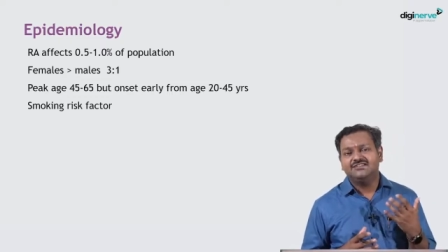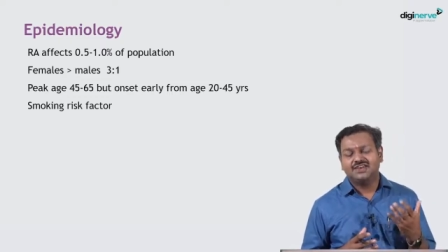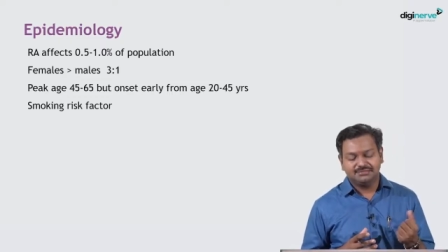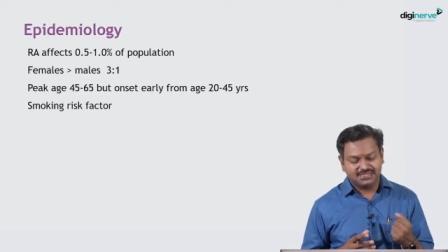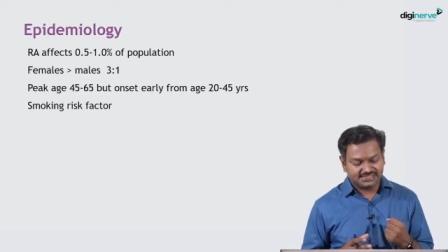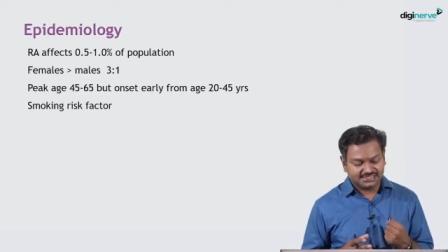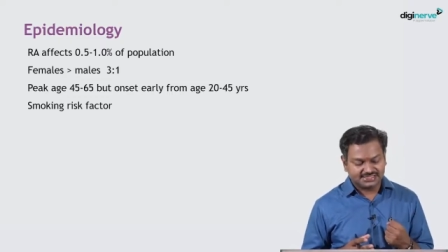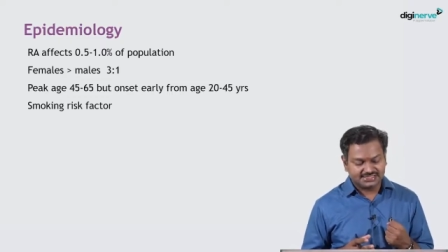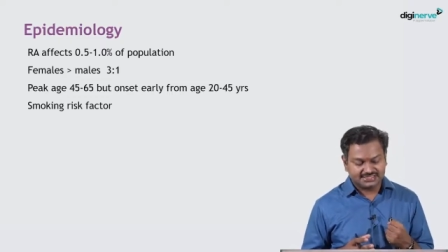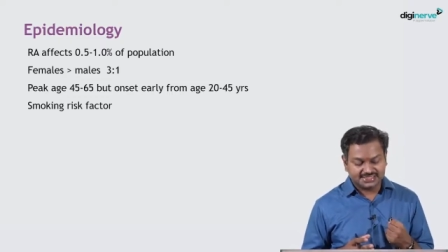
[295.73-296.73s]
family
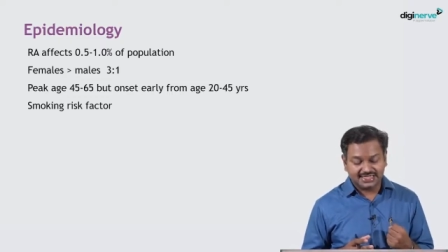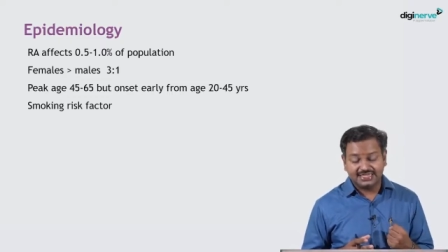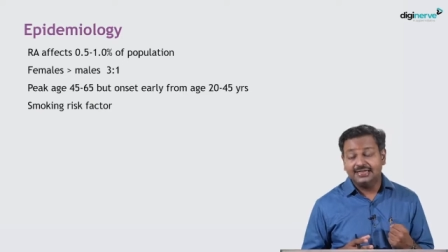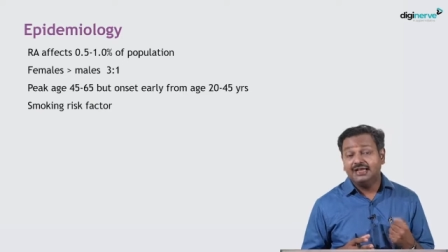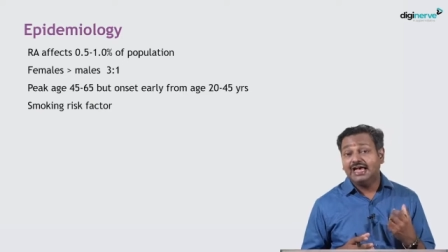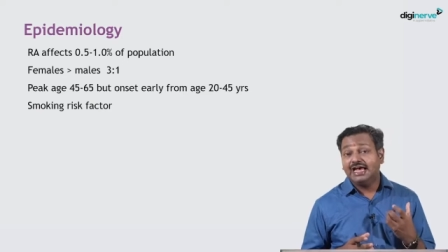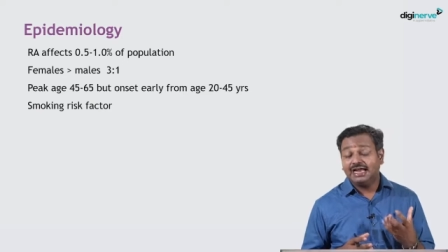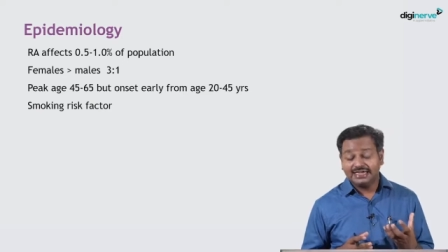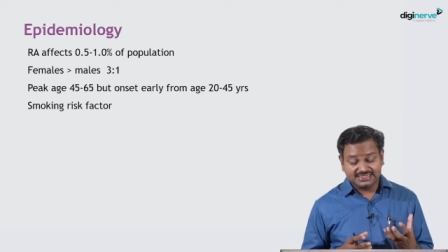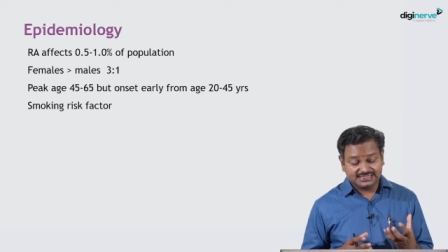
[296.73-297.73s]
history is there,
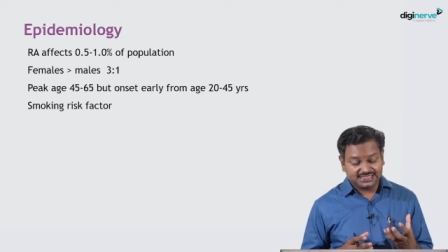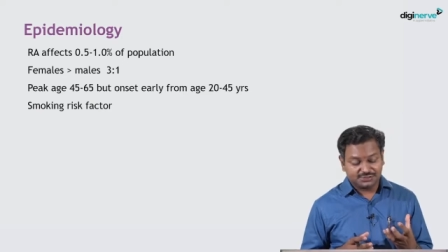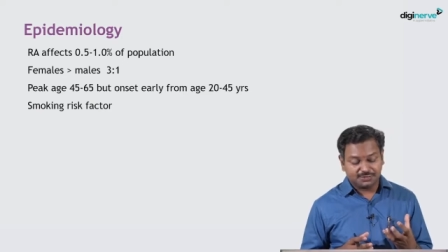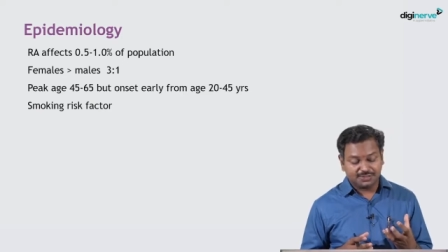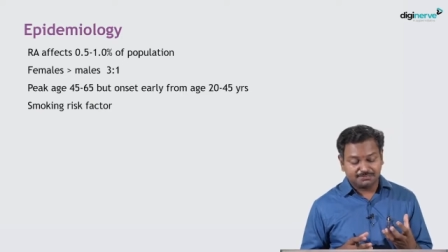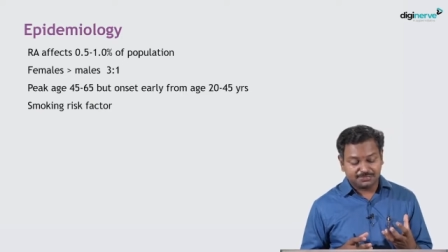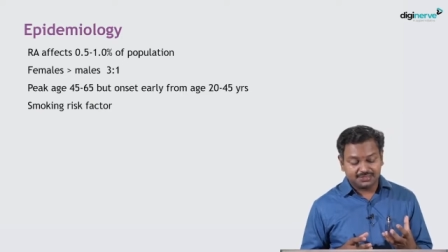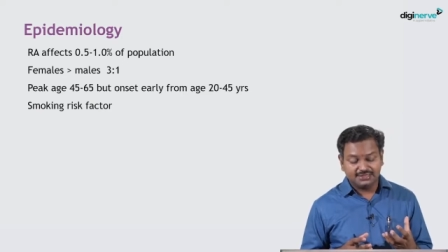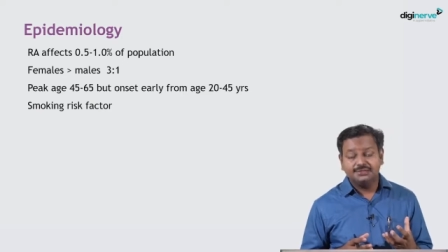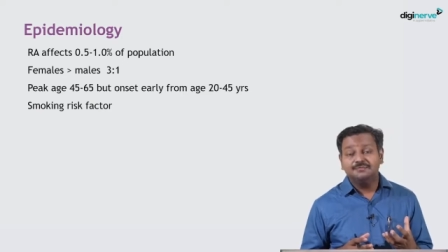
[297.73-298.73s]
and in such
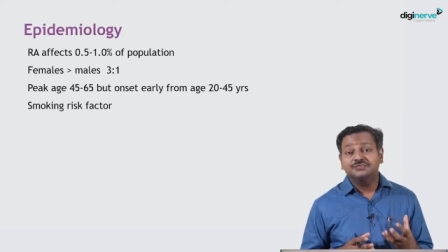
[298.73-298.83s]
people,